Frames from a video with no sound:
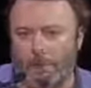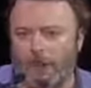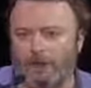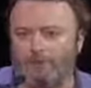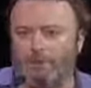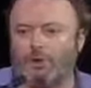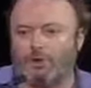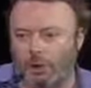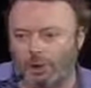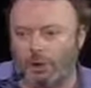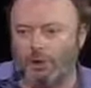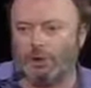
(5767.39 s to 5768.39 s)
and to betray
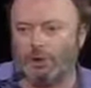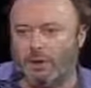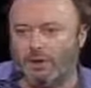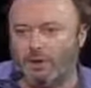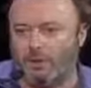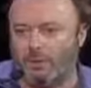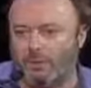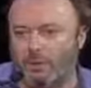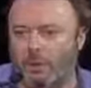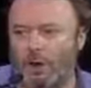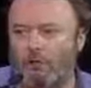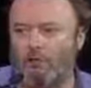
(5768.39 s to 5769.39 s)
our internationalism, and
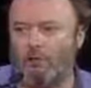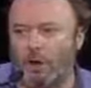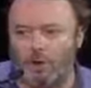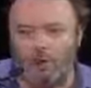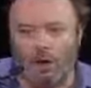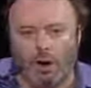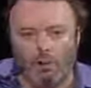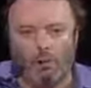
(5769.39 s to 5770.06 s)
we have no right